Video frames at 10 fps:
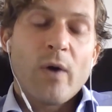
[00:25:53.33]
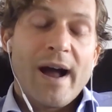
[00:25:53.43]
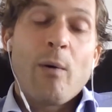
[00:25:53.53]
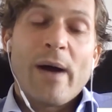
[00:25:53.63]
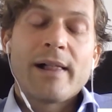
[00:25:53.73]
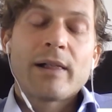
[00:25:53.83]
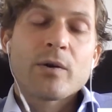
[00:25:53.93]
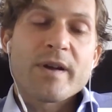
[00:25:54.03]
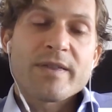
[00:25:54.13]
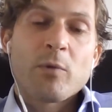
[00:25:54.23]
where our
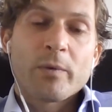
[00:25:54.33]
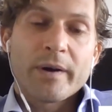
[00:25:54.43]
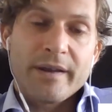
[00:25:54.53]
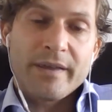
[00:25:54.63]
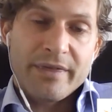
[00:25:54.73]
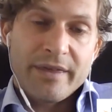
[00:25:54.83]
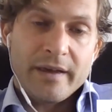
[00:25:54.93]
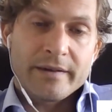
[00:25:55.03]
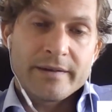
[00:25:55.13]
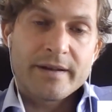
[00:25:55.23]
algorithm already
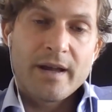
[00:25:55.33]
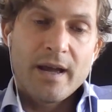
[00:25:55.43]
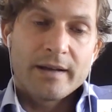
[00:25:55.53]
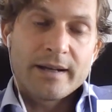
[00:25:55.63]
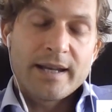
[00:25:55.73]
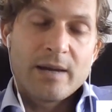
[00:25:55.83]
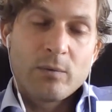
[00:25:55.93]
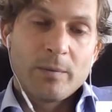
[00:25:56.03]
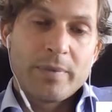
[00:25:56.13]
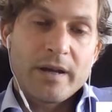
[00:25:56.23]
thinks that he
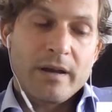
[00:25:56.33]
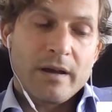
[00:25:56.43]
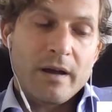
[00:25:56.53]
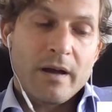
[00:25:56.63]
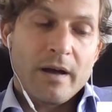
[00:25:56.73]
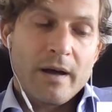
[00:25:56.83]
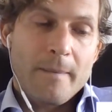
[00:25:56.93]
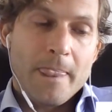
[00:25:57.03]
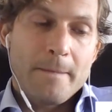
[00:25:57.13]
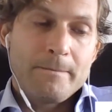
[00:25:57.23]
will be
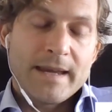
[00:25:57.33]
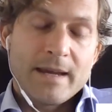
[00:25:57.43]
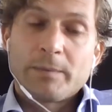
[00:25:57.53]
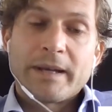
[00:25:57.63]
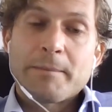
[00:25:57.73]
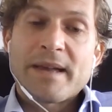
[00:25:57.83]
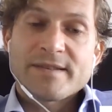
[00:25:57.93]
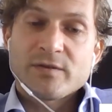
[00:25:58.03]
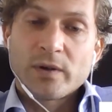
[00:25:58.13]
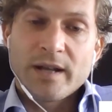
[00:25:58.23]
the
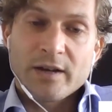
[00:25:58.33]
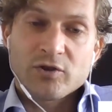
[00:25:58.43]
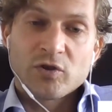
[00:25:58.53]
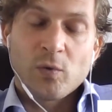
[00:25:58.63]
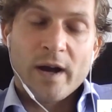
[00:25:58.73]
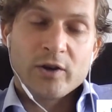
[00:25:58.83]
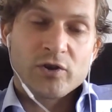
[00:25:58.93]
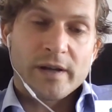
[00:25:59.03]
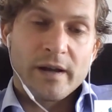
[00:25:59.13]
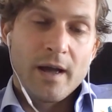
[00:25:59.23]
best suited agent to
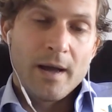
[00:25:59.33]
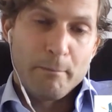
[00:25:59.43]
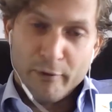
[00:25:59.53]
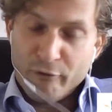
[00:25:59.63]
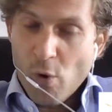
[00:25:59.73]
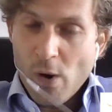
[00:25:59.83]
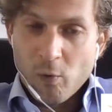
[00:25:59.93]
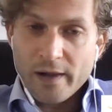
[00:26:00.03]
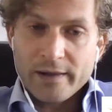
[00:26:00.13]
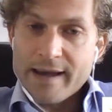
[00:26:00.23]
actually perform
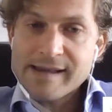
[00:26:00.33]
well,